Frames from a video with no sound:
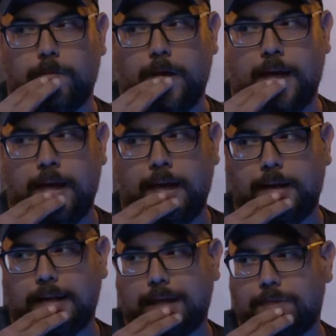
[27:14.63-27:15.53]

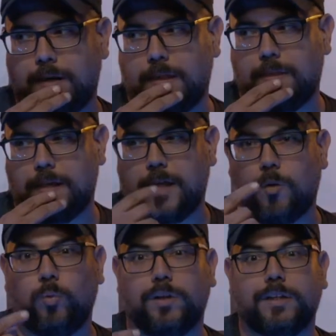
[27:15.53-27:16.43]
And I think that they
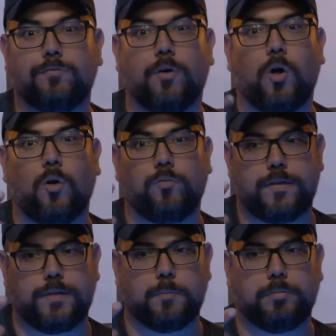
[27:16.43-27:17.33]
will evolve. I
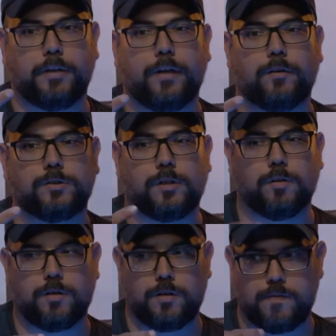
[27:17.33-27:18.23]
think the players,
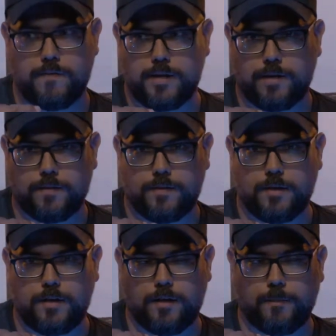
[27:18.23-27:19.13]

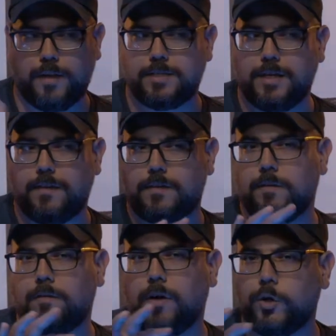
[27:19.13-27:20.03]
I'm not saying that the
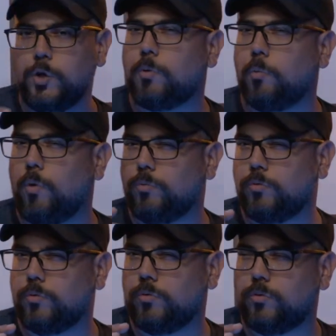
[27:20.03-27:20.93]
humor won't
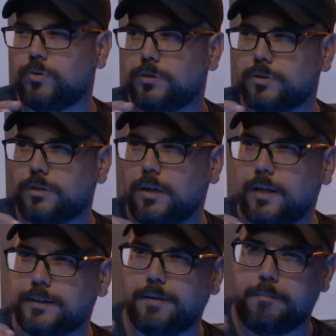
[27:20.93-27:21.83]

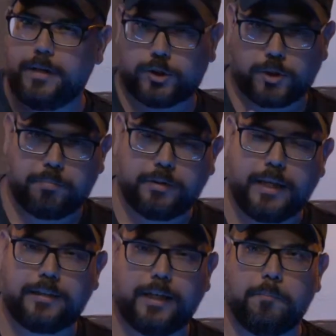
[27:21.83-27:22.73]
diminish
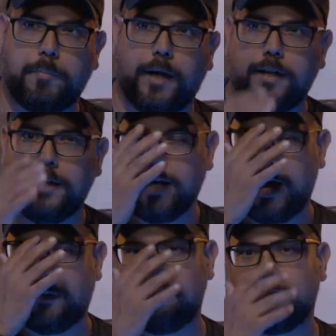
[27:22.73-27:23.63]
completely, but
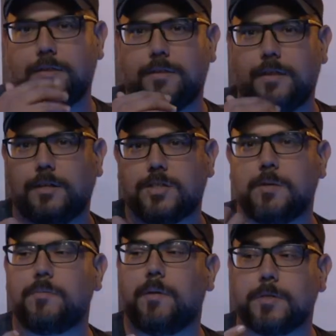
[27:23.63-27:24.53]
I think that
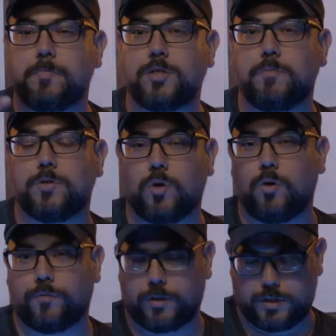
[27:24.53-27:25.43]
some of them, especially
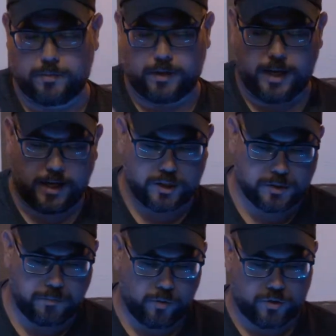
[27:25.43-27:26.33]
Muskoka, for example, and I actually
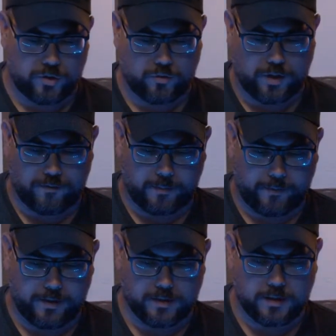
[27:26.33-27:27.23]
spoke to Dave
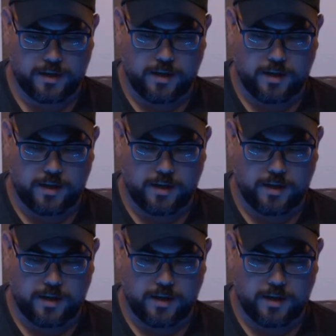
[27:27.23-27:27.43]
about this,